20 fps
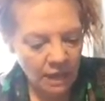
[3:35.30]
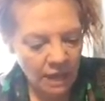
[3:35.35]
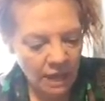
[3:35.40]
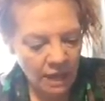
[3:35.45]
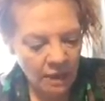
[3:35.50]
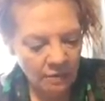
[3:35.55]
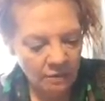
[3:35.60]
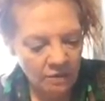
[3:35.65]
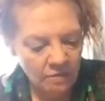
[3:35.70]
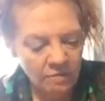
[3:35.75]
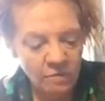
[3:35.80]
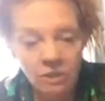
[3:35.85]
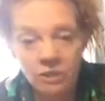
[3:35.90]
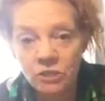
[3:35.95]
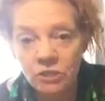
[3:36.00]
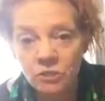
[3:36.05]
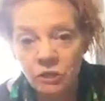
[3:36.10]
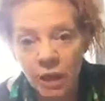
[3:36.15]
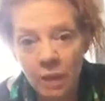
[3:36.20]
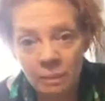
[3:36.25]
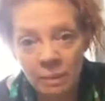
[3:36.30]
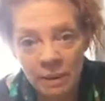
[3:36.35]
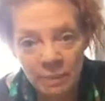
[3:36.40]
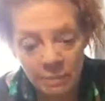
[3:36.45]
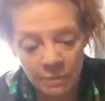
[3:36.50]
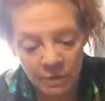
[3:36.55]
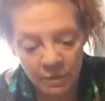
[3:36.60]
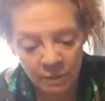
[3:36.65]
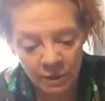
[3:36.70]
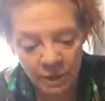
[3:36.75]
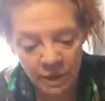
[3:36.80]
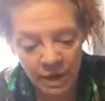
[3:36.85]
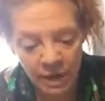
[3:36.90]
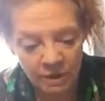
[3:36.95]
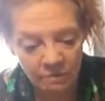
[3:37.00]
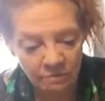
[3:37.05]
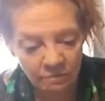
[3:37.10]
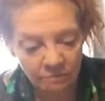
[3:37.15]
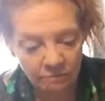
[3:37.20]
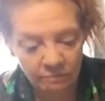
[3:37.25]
out of our scrap paper that we have.